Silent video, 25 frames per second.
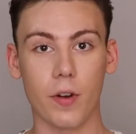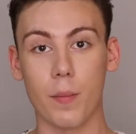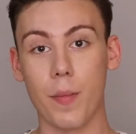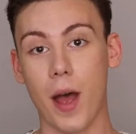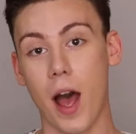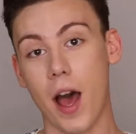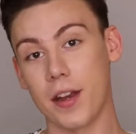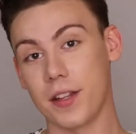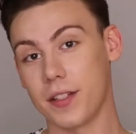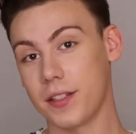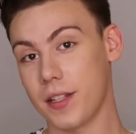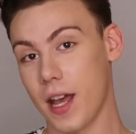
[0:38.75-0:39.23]
from
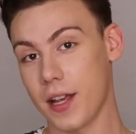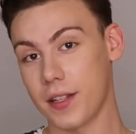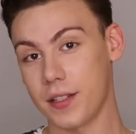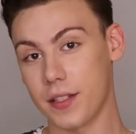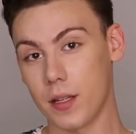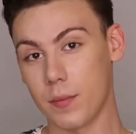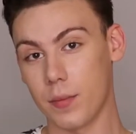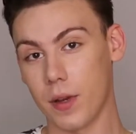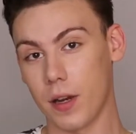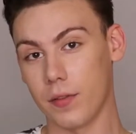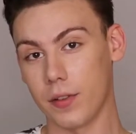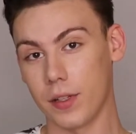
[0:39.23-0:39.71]

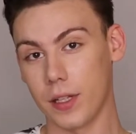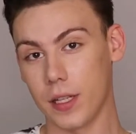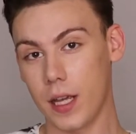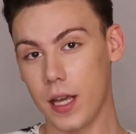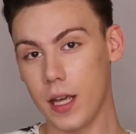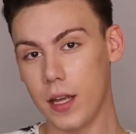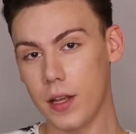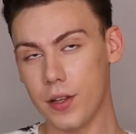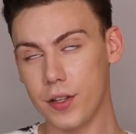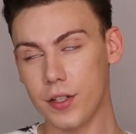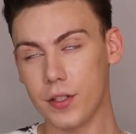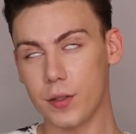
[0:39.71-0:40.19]
Anastasia Beverly
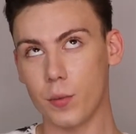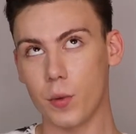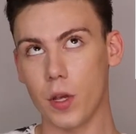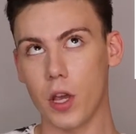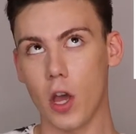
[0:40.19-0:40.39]
Hills.